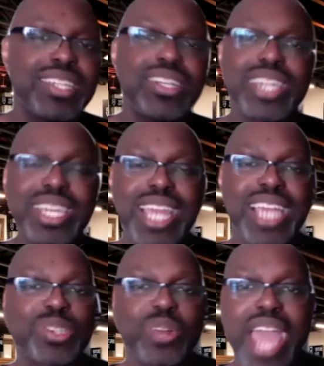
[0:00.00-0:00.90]
cooking
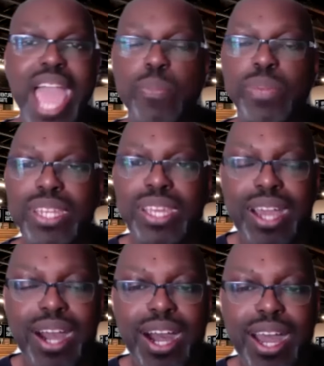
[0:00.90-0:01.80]
that's going to happen
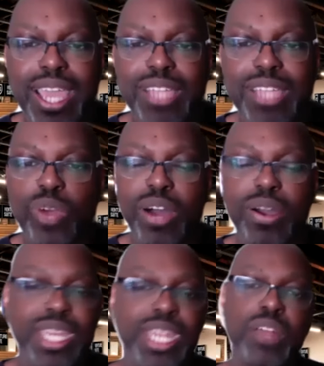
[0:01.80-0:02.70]
uh, as well.
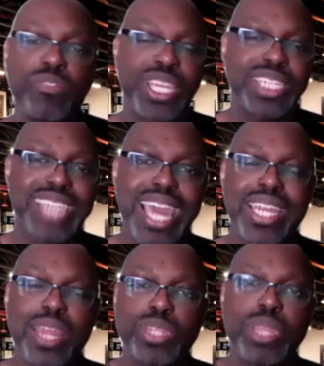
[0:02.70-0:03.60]
And then don't forget
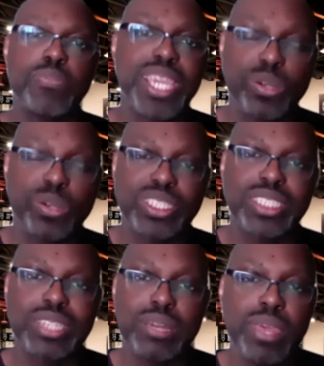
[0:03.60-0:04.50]
Saturday with the Bico
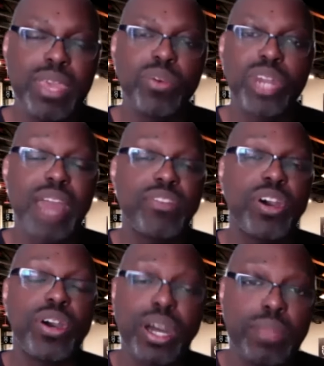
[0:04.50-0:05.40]
system. We're going to have
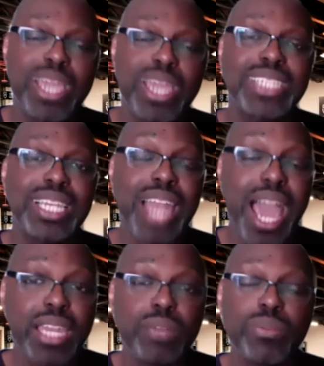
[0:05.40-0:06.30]
a, an amazing
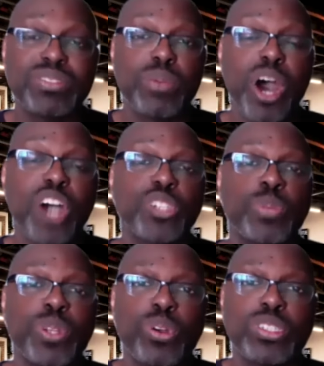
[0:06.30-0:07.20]
lineup of some
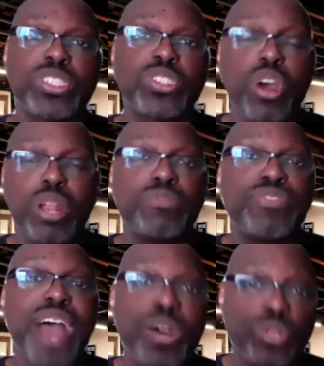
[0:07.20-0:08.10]
entrepreneurs, startup
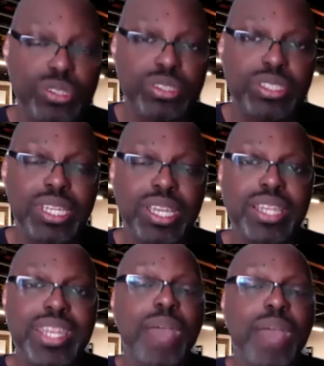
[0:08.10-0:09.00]
founders
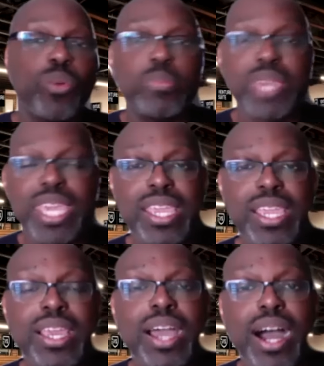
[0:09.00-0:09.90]
that will be
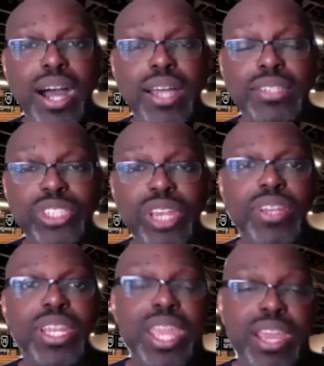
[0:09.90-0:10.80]
uh,
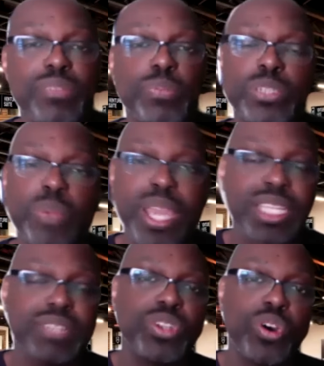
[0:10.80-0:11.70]
sharing their
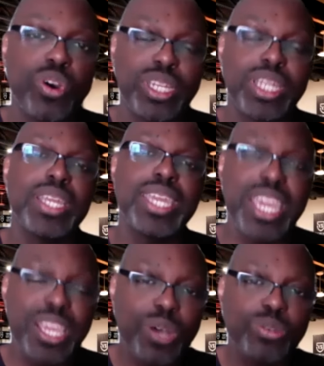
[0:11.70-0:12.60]
perspectives on the
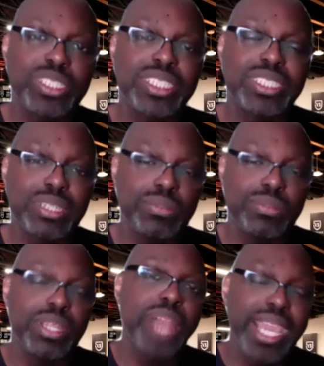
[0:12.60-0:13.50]
ecosystem,
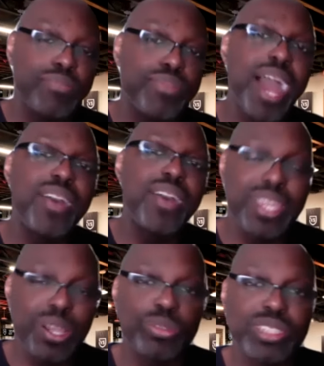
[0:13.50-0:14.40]
the black and brown
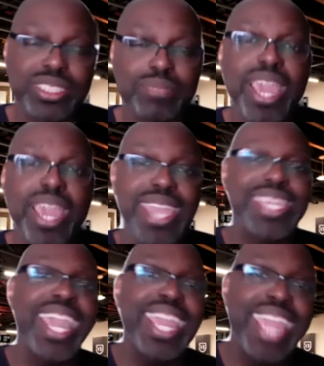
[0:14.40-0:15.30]
ecosystem,
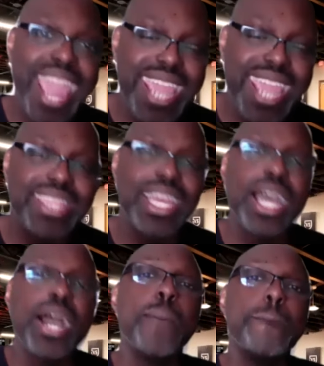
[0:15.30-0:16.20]
AKA the
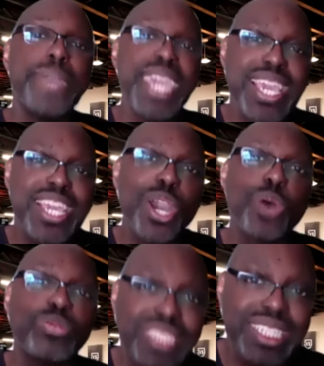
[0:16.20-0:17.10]

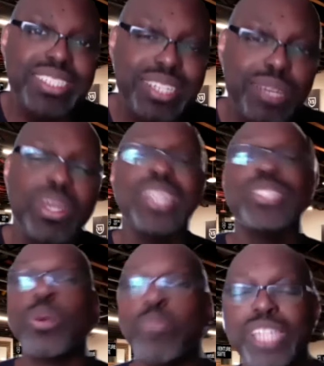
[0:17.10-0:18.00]
Beco system.
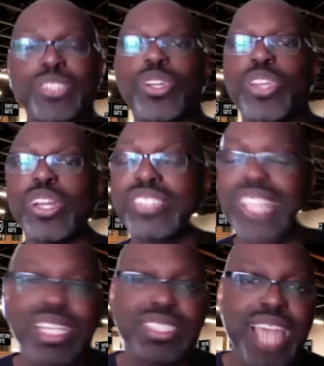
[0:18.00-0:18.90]
So make sure y'all
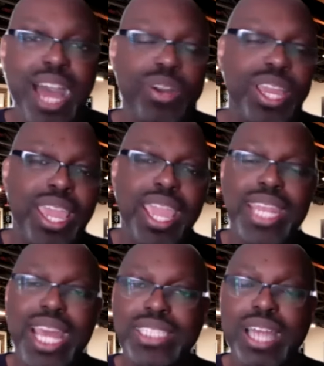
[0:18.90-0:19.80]
check us out. And
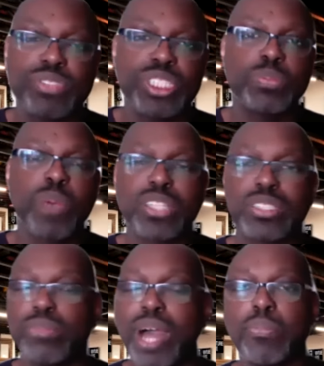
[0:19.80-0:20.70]
that's obviously
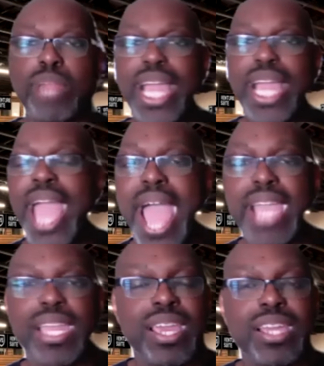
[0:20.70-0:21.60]
sponsored by Black Hack,
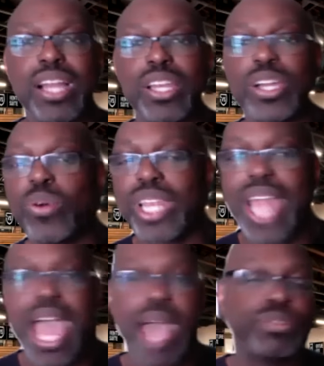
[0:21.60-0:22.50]
Color Coded
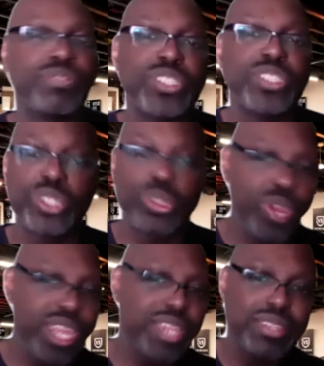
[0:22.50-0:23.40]
Labs, Venture
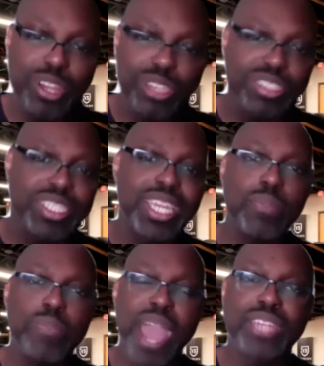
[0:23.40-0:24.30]
Suite. Y'all see in the
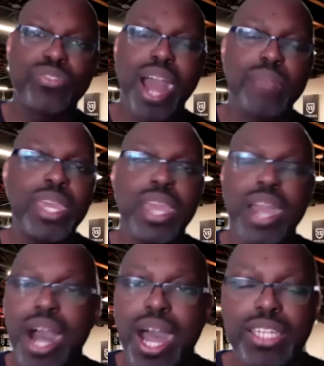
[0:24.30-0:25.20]
backdrop.
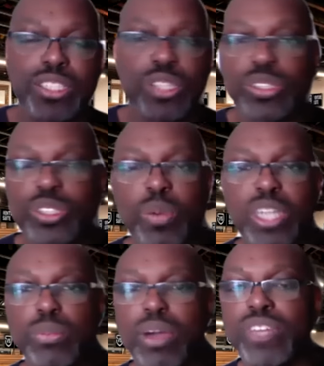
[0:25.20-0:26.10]
Uh, and it's also
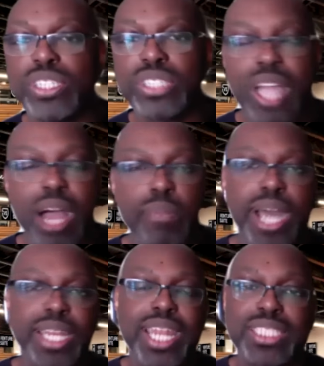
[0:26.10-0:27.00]
sponsored by Venture
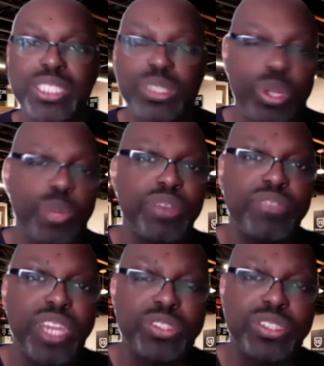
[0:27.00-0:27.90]
Combine and 1921
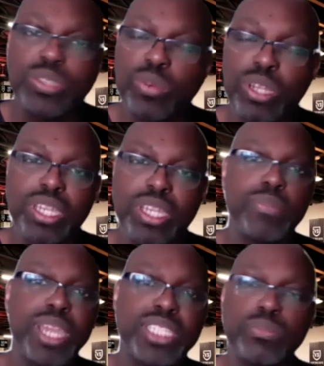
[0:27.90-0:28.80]
Ventures as we're looking to
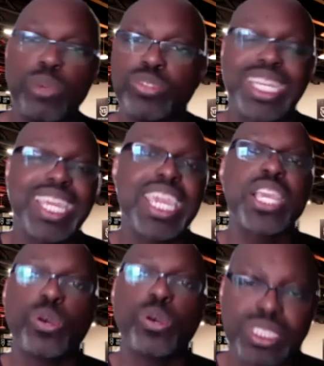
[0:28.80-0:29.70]
make some moves in the
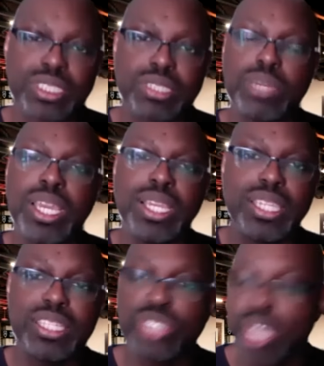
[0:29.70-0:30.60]
ecosystem
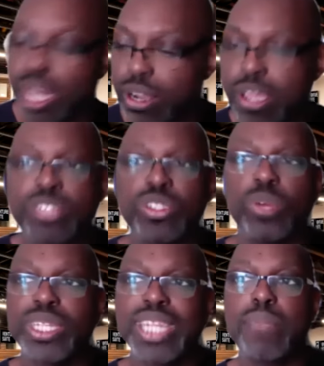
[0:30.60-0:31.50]
this year. So
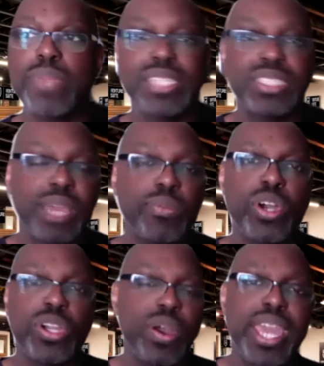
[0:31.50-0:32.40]
with that being said, we're going
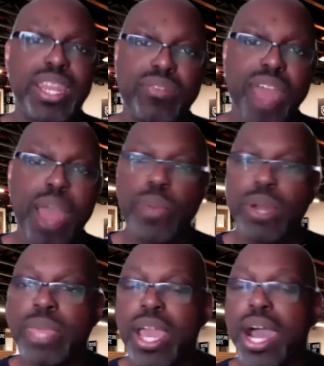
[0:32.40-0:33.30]
to go ahead and wrap up.
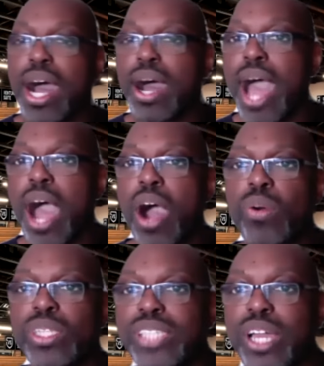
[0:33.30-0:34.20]
Uh, I
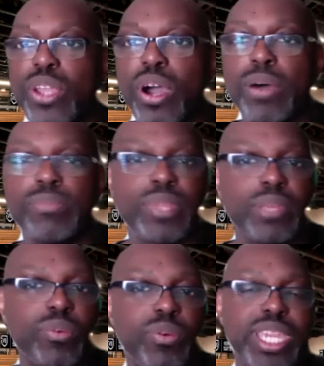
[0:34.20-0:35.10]
always tell y'all
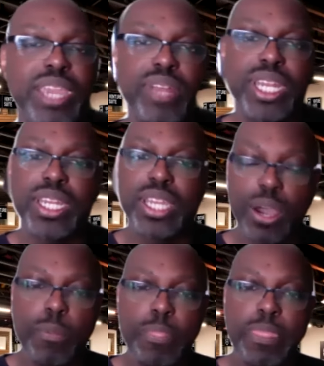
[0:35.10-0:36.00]
when we get ready to go,